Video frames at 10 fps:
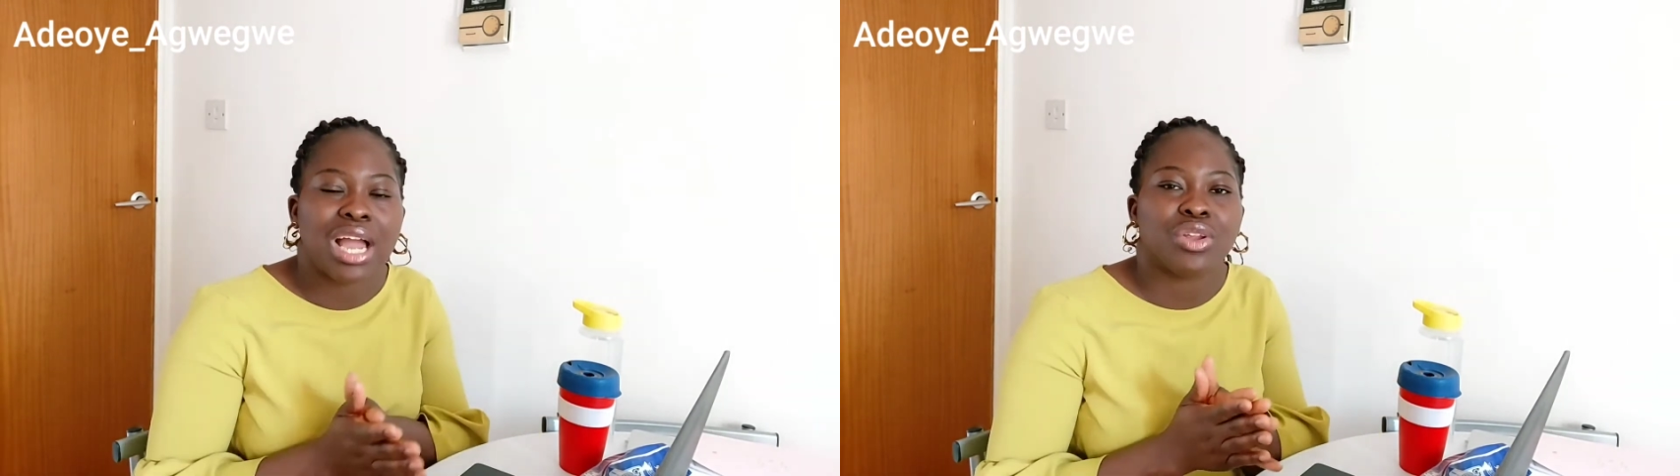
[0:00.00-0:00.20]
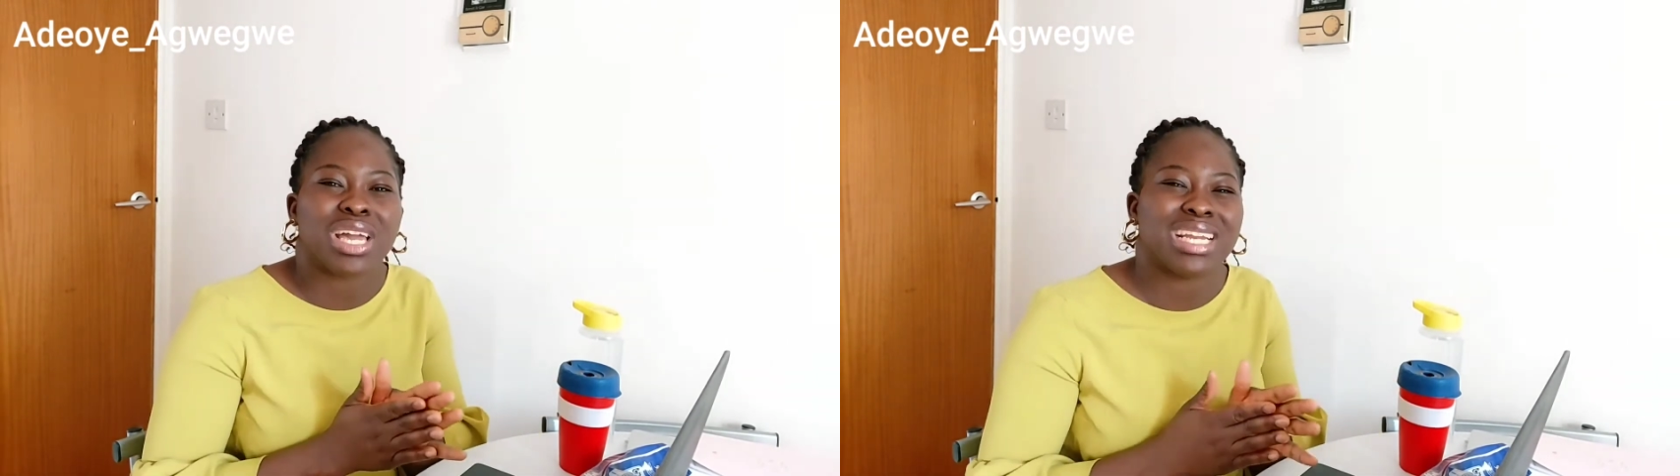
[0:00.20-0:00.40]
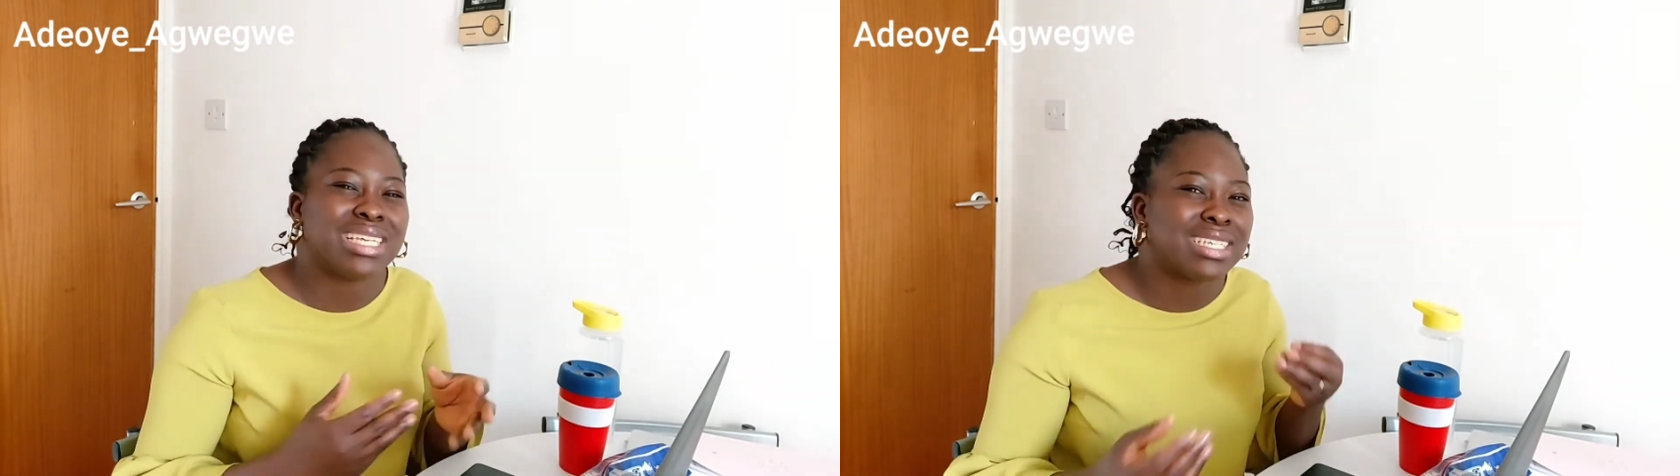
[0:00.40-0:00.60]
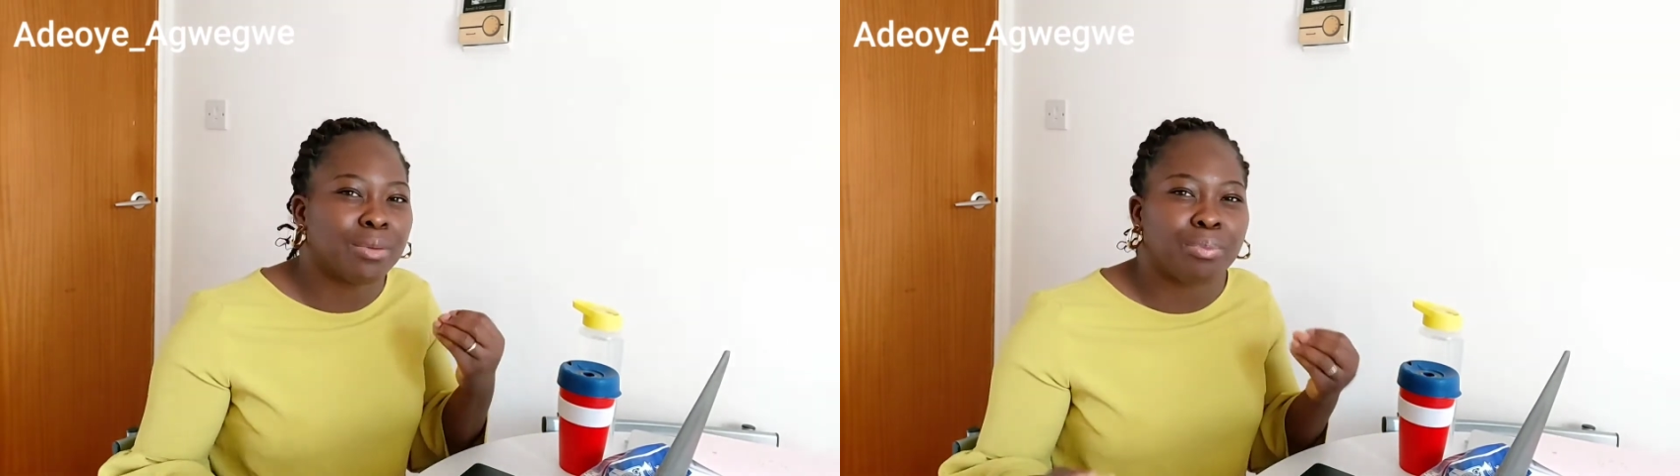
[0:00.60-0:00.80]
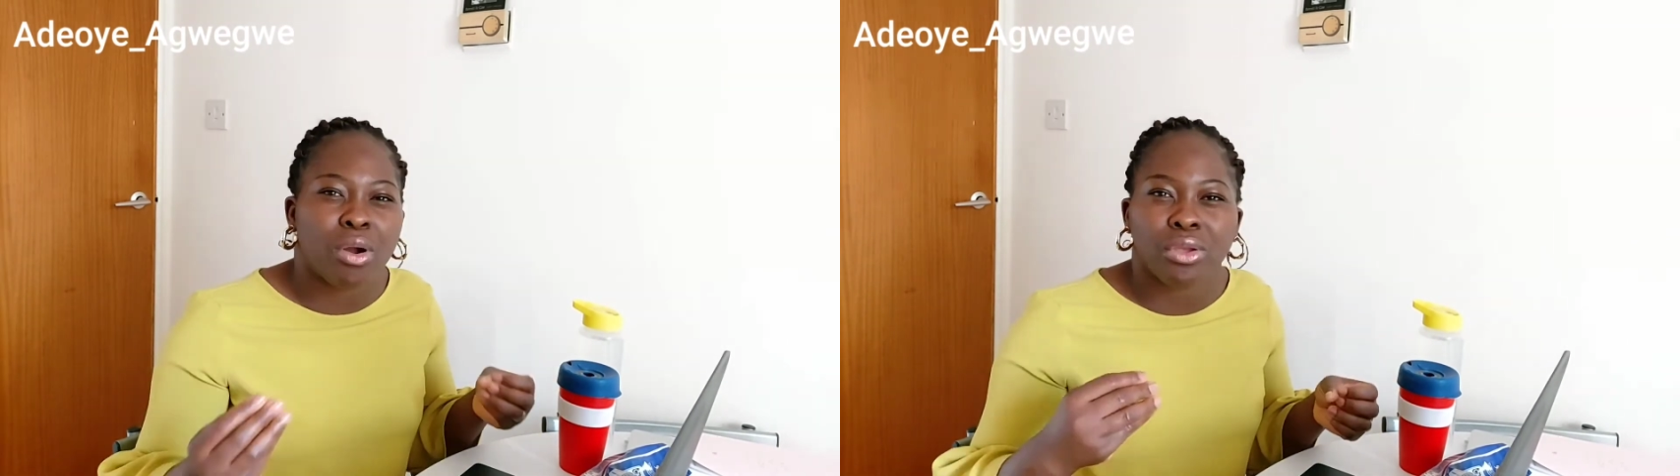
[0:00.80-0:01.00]
and you can
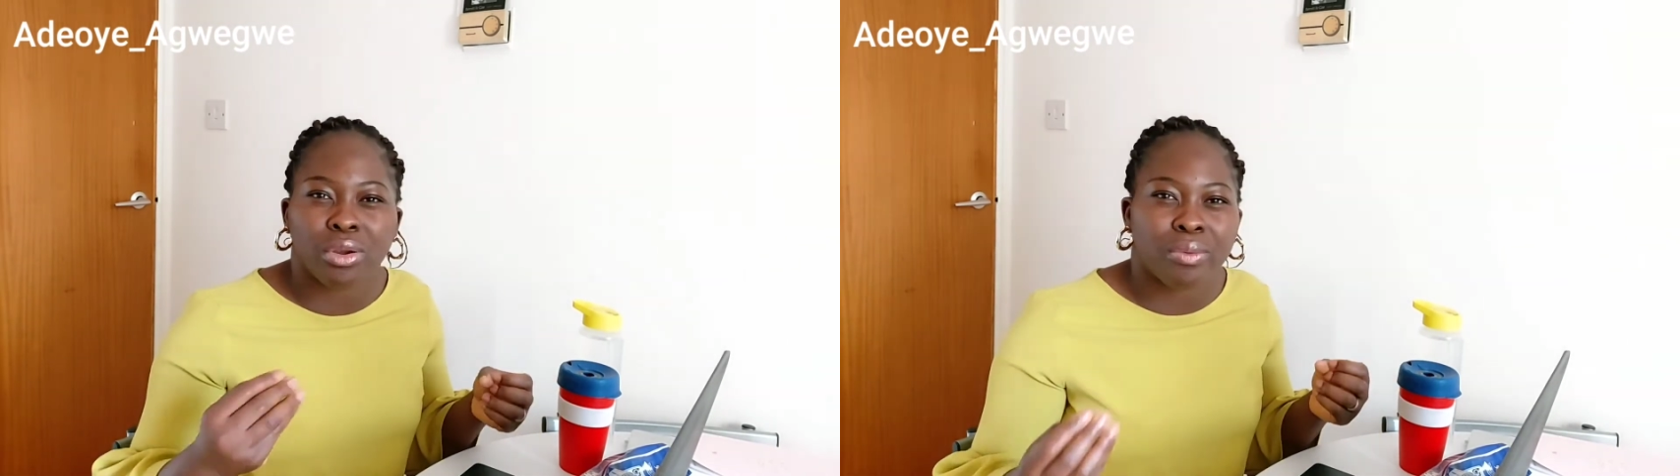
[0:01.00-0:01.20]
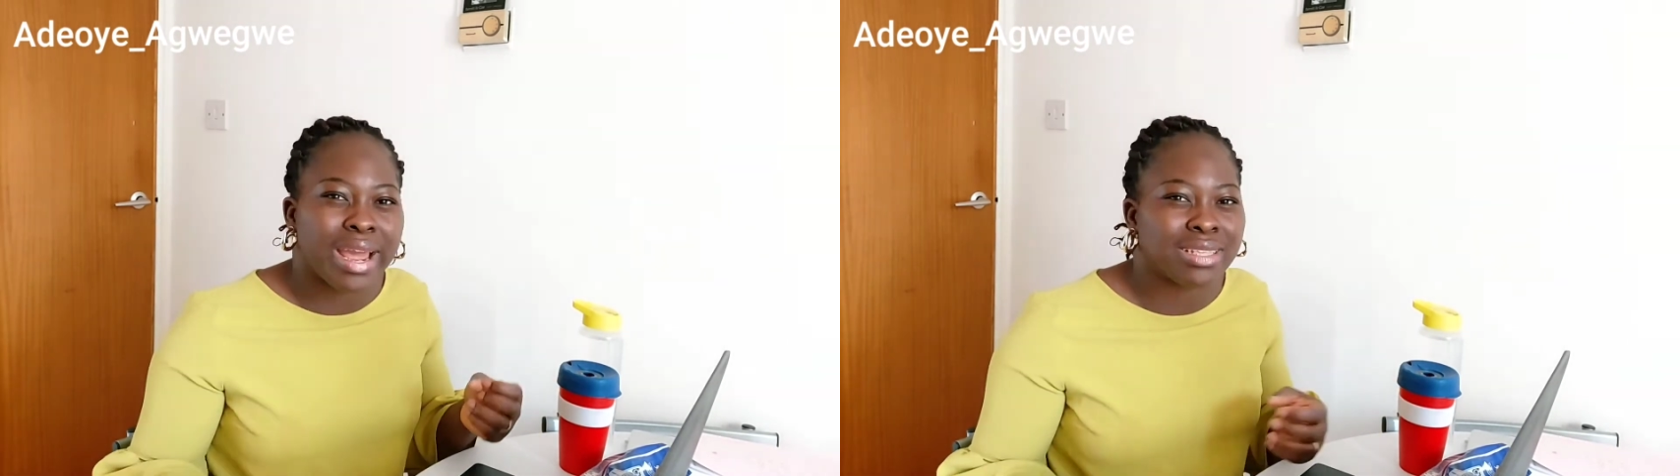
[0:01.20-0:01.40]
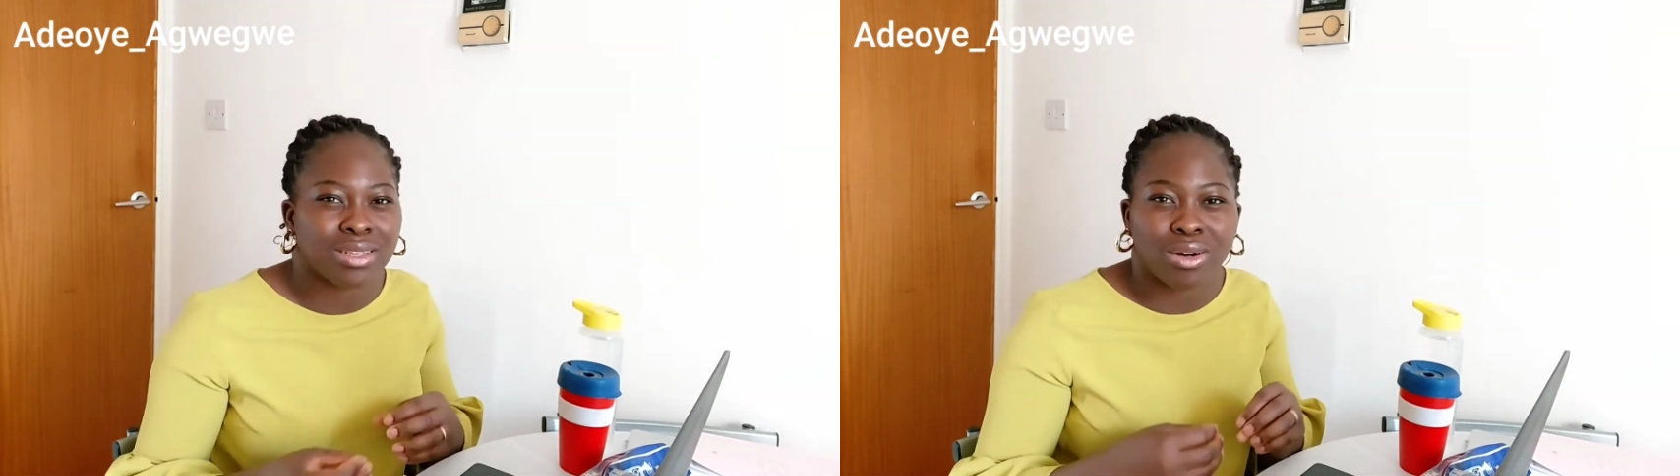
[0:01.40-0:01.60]
easily boil your rice